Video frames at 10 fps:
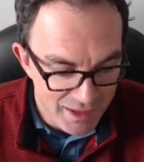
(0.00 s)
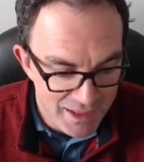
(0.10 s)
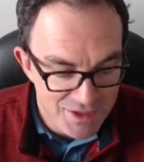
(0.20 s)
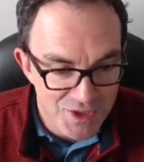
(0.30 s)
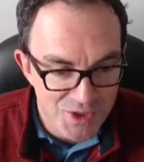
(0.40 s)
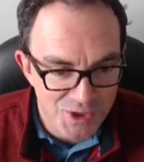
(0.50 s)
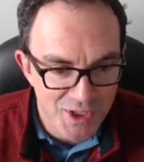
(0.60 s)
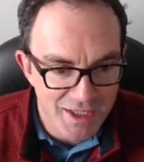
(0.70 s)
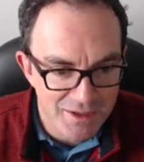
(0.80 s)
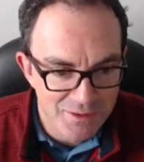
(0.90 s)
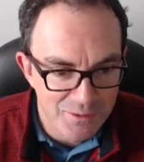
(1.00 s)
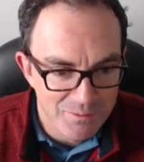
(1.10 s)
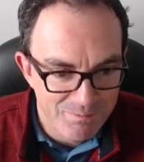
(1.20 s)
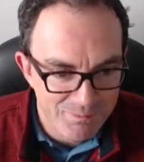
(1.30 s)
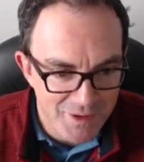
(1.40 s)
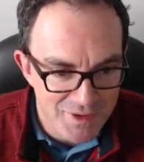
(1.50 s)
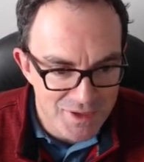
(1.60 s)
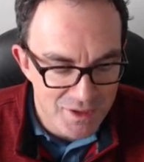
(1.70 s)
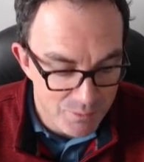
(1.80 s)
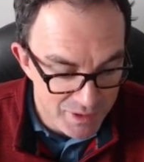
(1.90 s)
It's a triangle.
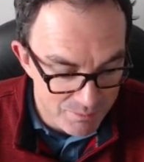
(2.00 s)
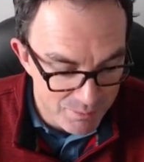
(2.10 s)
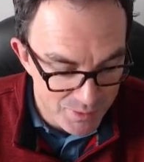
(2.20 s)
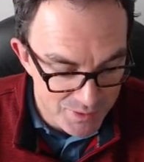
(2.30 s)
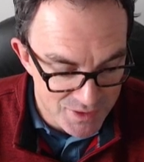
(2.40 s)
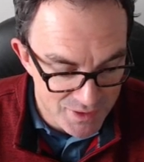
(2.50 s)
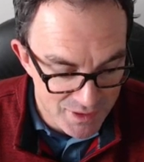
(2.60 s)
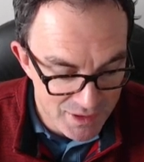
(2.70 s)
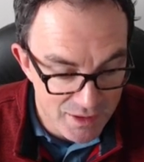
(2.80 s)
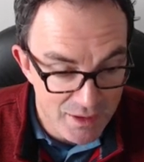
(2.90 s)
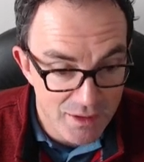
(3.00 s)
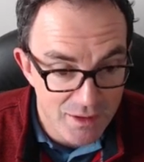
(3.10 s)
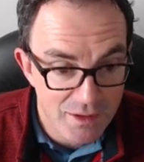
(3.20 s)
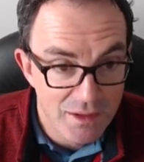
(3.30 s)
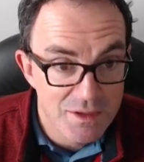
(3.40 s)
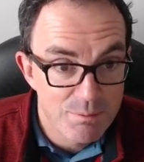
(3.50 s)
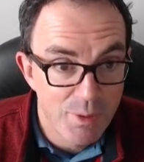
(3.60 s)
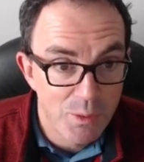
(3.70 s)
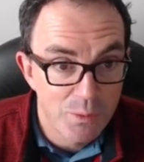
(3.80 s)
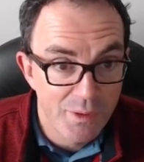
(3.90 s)
So we can put, uh, let's
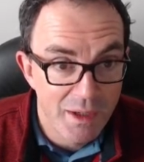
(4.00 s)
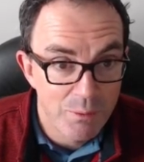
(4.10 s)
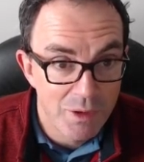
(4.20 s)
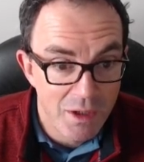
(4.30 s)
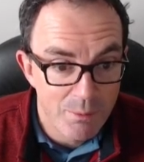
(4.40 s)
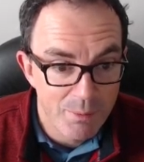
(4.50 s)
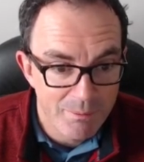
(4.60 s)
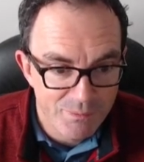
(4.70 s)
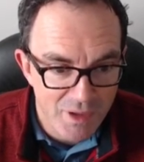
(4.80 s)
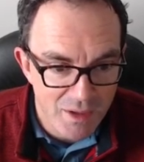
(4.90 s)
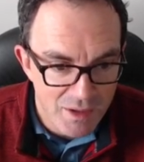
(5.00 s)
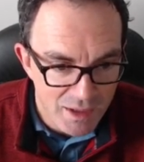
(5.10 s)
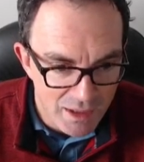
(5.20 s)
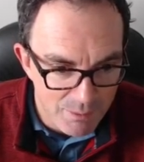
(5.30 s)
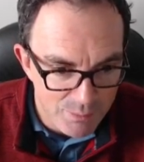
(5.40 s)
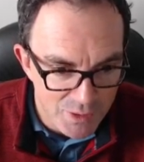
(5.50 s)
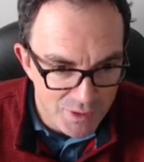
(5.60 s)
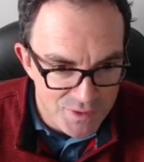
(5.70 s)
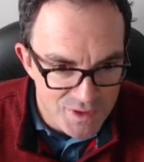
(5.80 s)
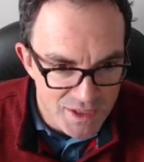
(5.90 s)
bold that one up and put
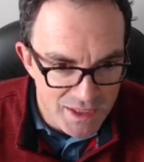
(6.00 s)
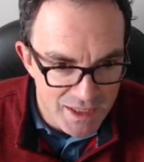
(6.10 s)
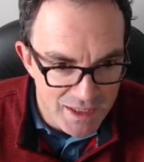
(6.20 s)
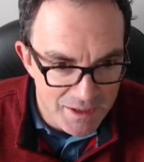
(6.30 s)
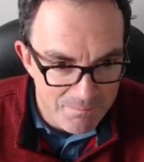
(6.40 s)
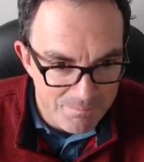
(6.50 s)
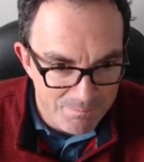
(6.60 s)
our T here.